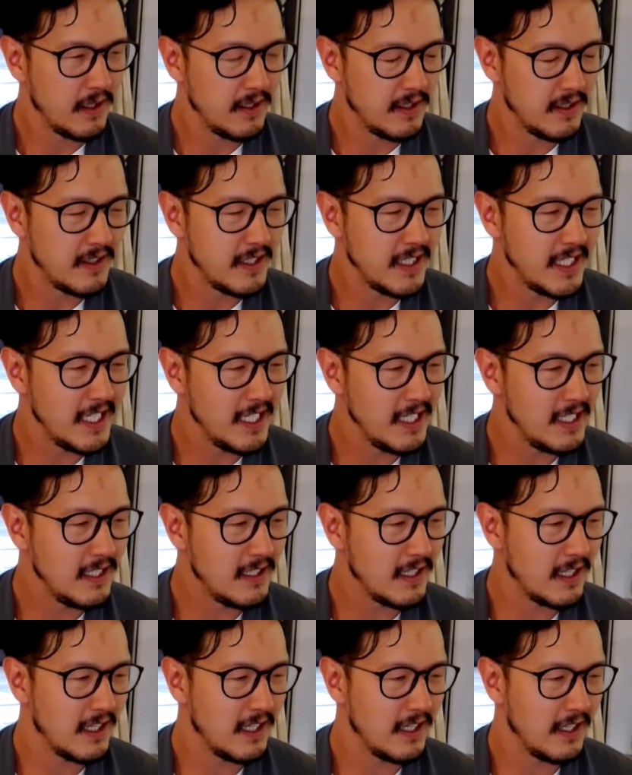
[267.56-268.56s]

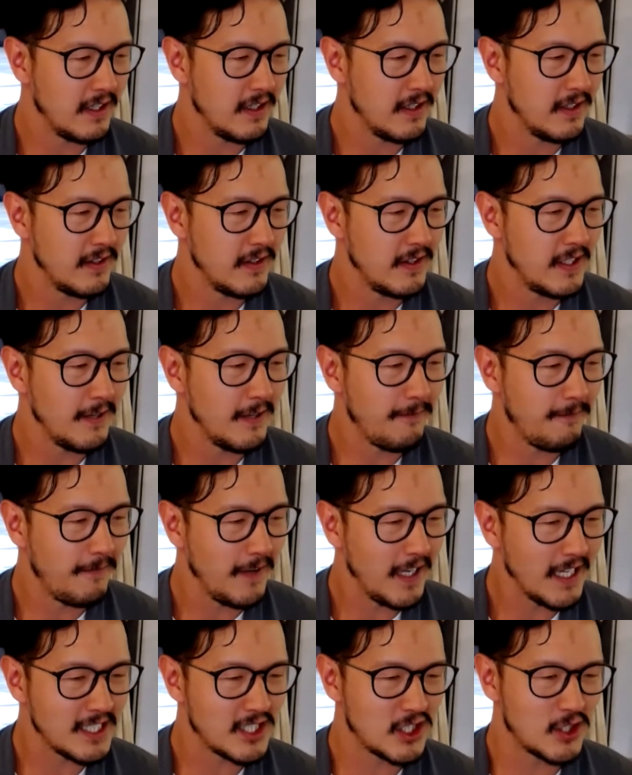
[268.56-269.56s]
need the
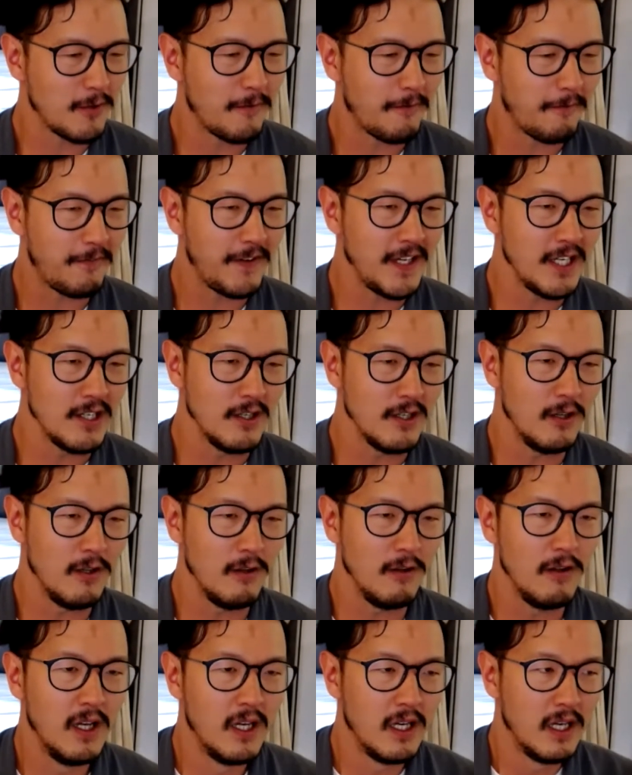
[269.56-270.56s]
effects should
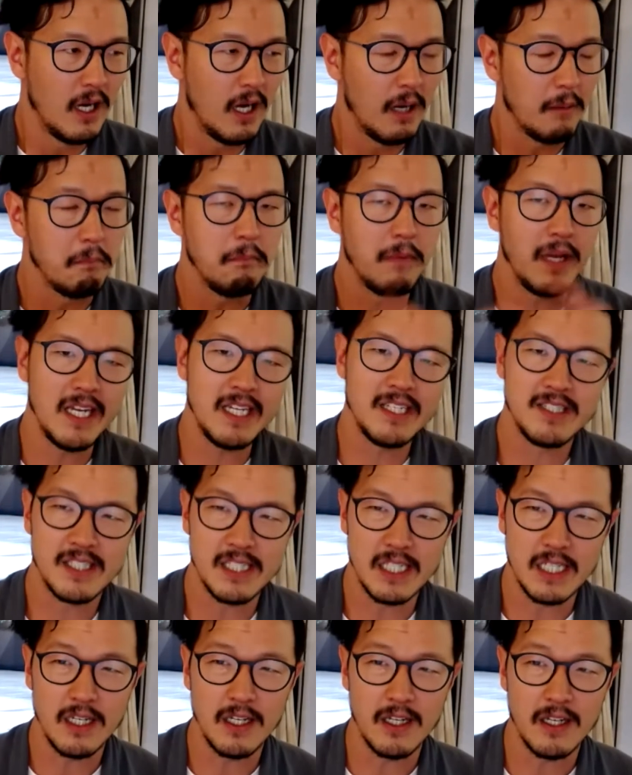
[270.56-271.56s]
feel
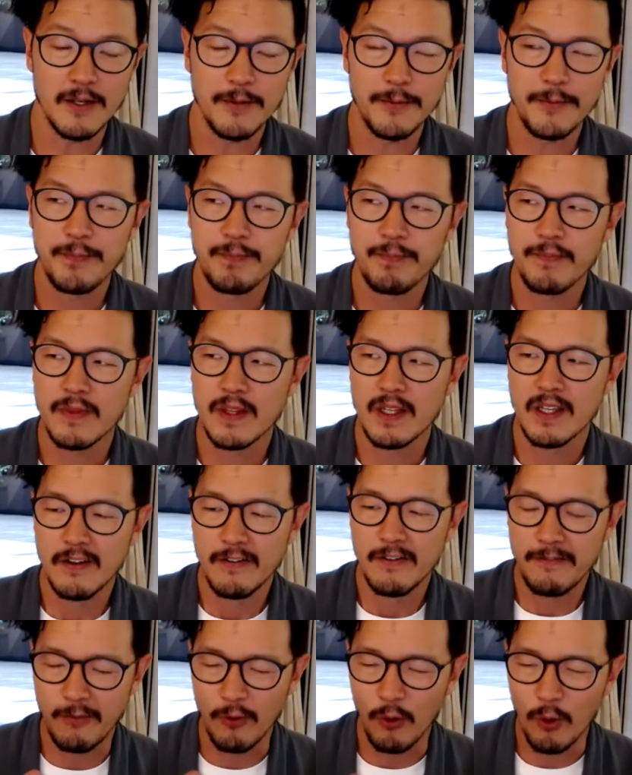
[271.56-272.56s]
amazing
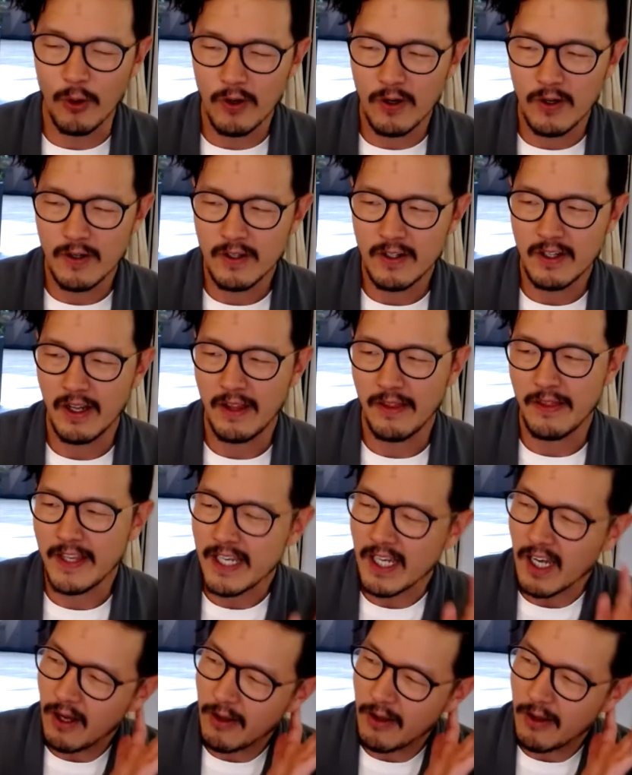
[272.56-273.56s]
for
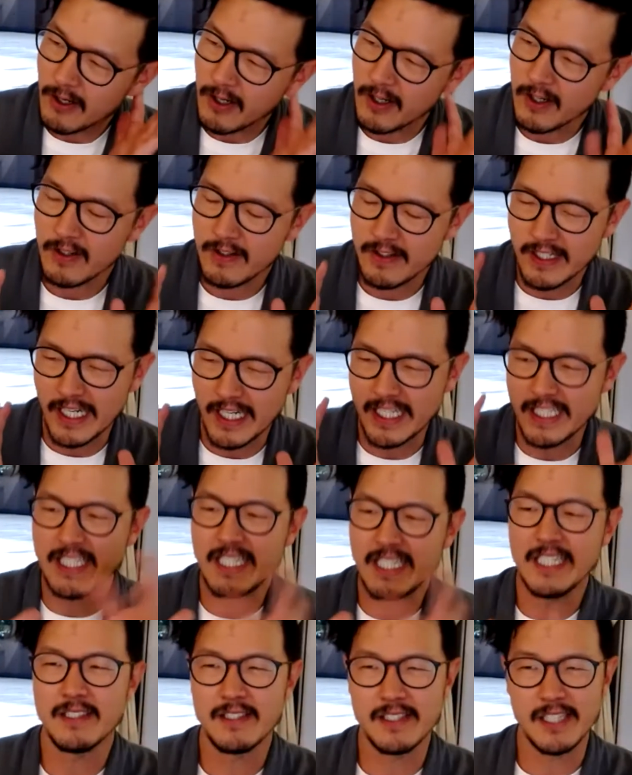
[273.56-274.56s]
the other
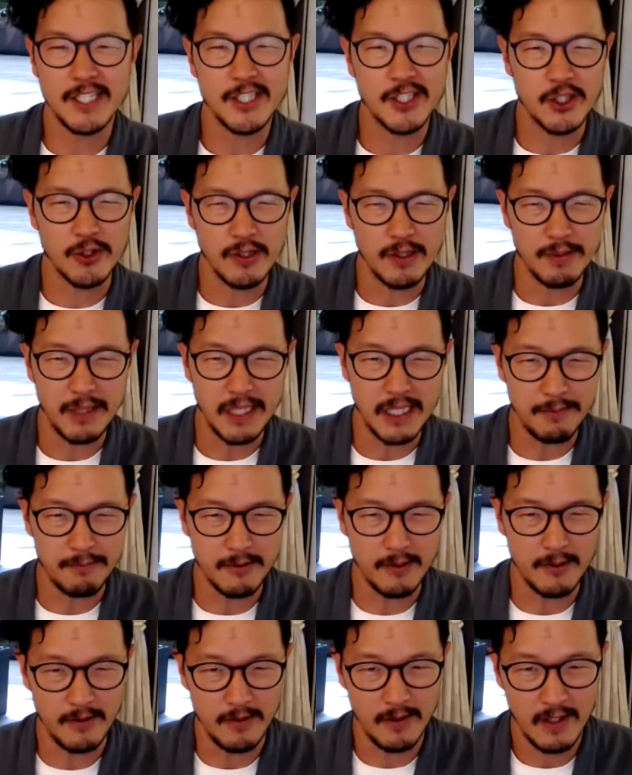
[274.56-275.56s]
19th century
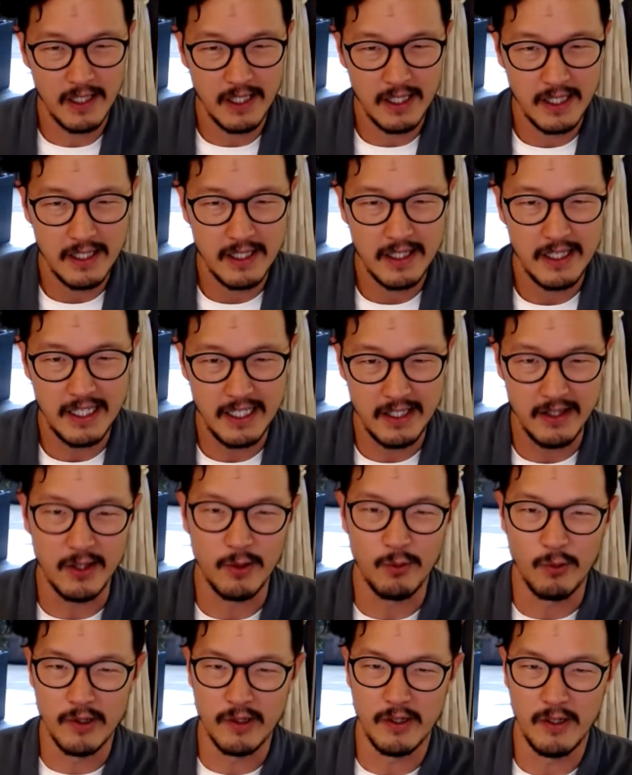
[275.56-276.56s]
people in the
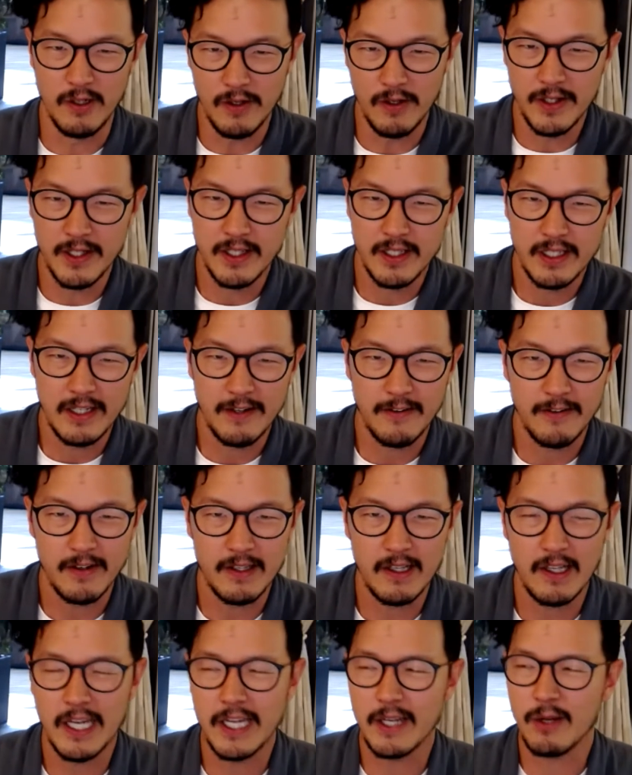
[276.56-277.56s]
world.
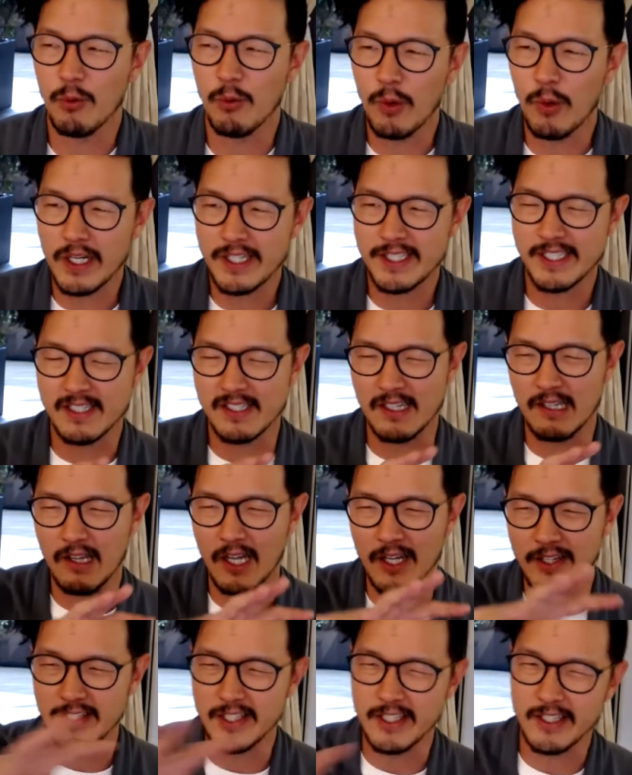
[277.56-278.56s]
Like, what does a
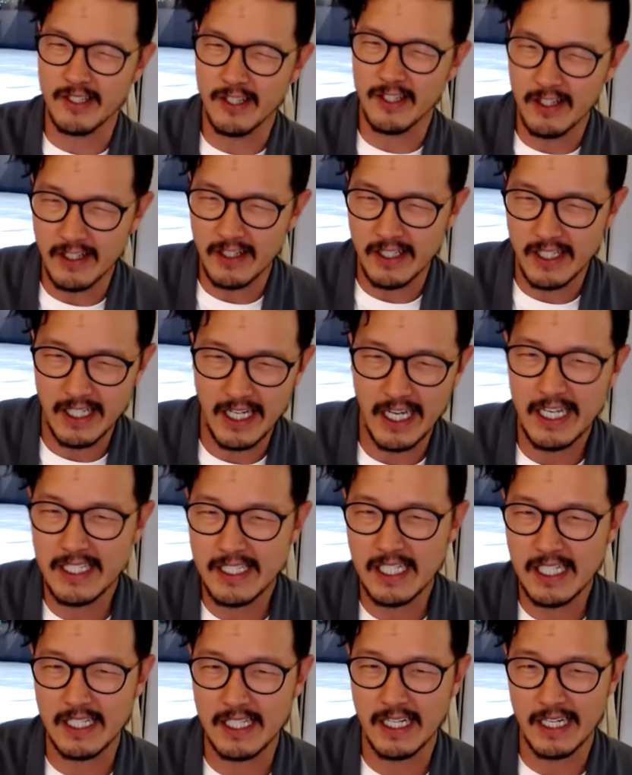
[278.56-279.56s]
Londoner in
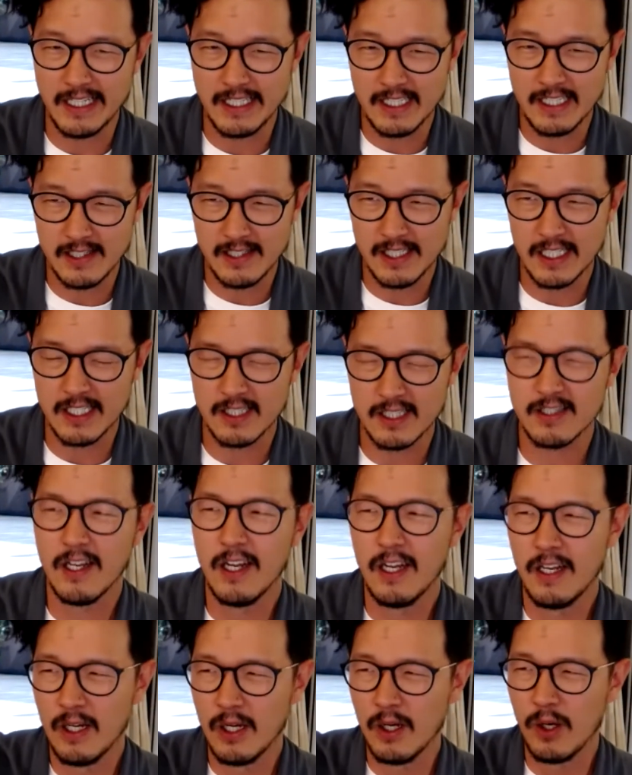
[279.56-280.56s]
1896,
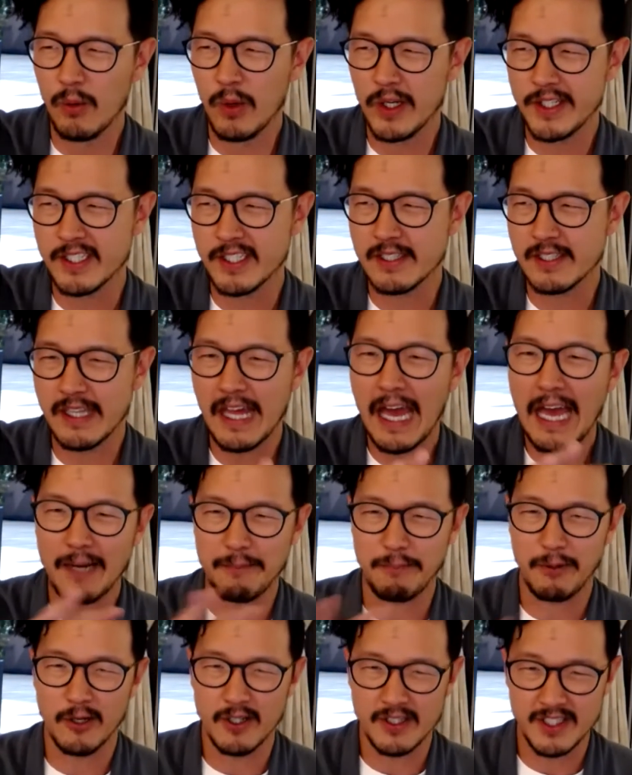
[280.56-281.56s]
what does
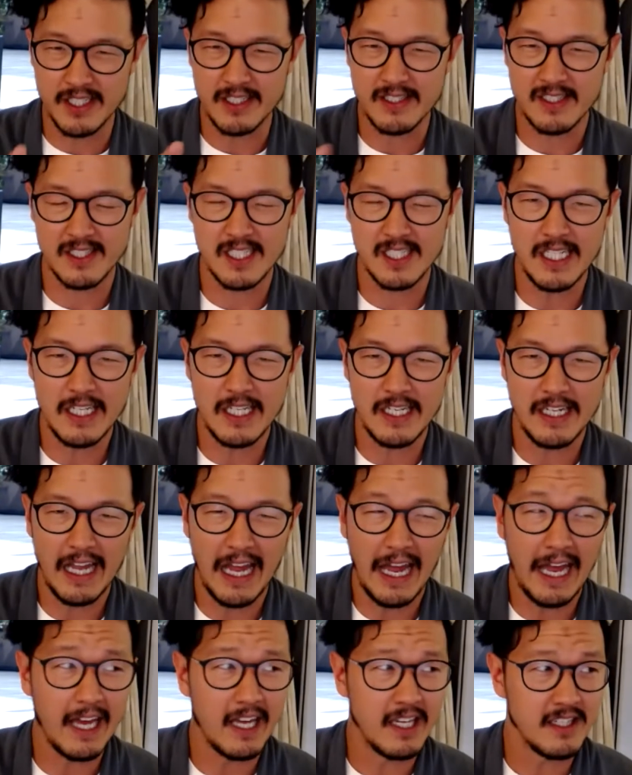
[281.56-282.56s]
that person see
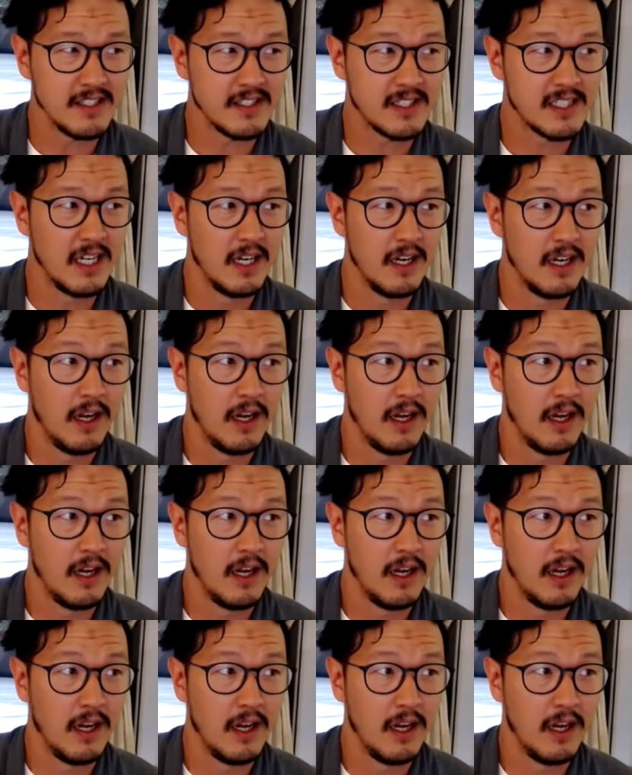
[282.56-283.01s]
as